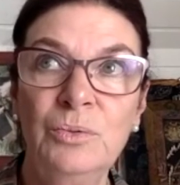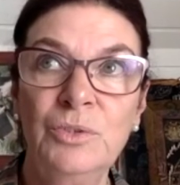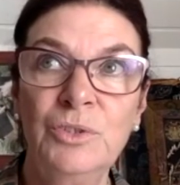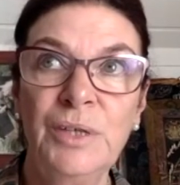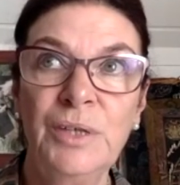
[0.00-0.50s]

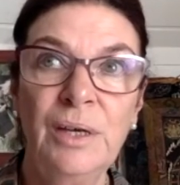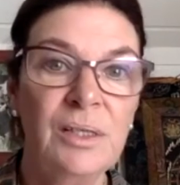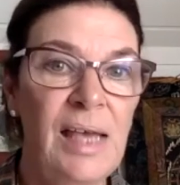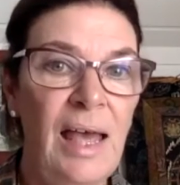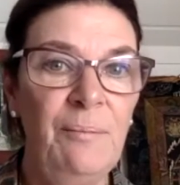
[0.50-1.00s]
during our
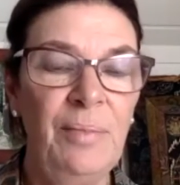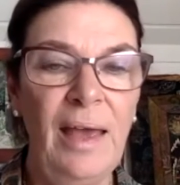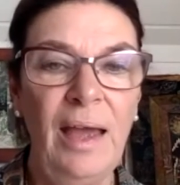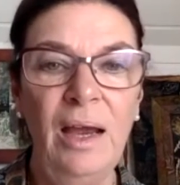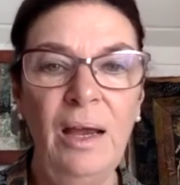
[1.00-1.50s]
time
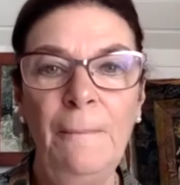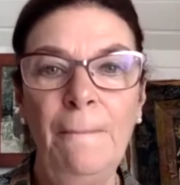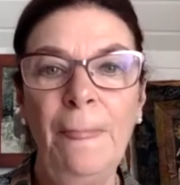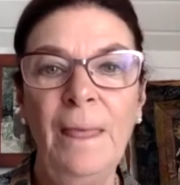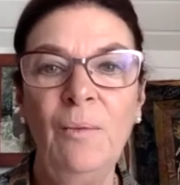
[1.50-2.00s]
there,
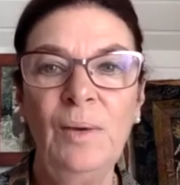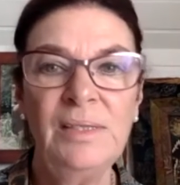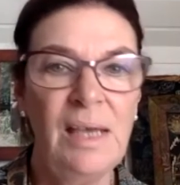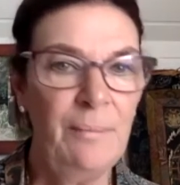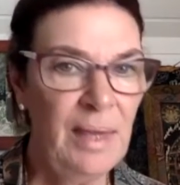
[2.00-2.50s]
at one
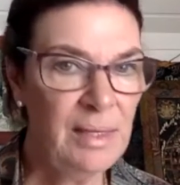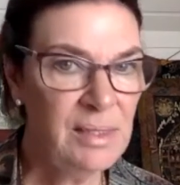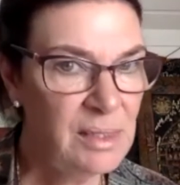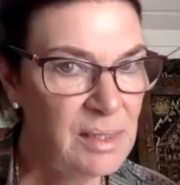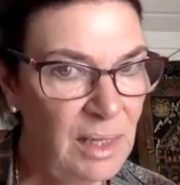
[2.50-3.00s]
time he
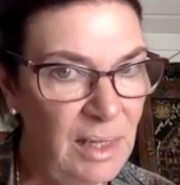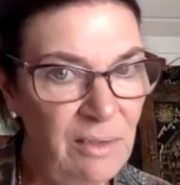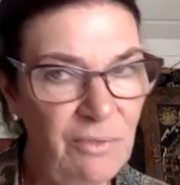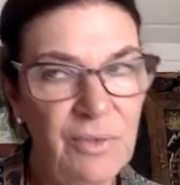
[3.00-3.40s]
asked us to leave.